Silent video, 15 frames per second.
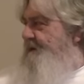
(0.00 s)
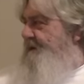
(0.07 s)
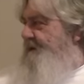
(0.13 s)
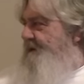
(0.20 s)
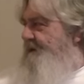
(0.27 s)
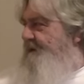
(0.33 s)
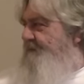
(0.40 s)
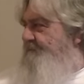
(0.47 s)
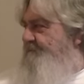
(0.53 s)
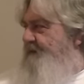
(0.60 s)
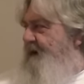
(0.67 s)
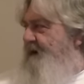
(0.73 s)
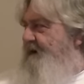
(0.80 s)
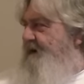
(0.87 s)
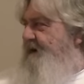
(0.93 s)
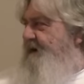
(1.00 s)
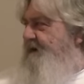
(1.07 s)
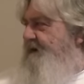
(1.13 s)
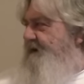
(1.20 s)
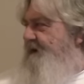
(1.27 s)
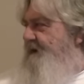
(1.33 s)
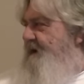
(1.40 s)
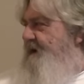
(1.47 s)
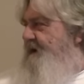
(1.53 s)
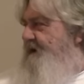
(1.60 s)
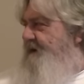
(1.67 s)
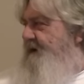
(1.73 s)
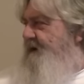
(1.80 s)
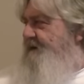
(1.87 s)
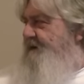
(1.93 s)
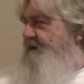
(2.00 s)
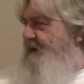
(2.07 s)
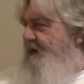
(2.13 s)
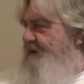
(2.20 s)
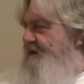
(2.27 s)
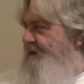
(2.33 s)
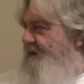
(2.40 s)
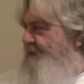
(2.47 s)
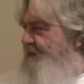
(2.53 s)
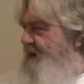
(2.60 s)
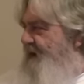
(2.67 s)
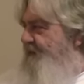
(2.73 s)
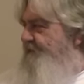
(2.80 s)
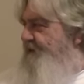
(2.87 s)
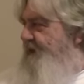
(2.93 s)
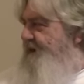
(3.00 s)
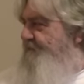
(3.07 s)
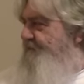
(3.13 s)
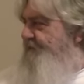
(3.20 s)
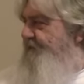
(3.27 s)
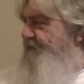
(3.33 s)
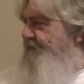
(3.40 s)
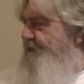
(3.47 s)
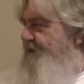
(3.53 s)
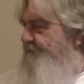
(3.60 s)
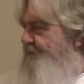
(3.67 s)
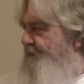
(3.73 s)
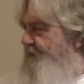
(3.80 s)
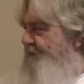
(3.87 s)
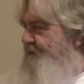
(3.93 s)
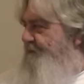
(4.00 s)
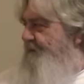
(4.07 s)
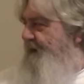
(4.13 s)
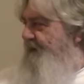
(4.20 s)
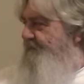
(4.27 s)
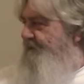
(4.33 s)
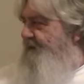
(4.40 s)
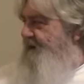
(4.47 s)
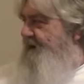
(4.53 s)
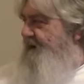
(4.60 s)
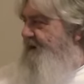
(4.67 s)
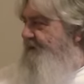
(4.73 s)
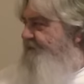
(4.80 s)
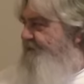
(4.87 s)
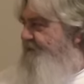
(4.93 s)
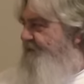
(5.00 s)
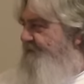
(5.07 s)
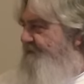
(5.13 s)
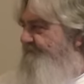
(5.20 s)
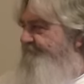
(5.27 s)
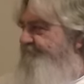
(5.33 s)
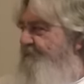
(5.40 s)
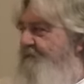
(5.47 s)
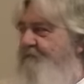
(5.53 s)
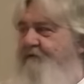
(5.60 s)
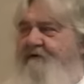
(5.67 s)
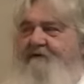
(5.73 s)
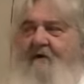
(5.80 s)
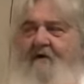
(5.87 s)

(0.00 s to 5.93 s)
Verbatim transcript: I'm not getting any light at all, guys. Not even through the thin part at the bottom of the glass. Pretty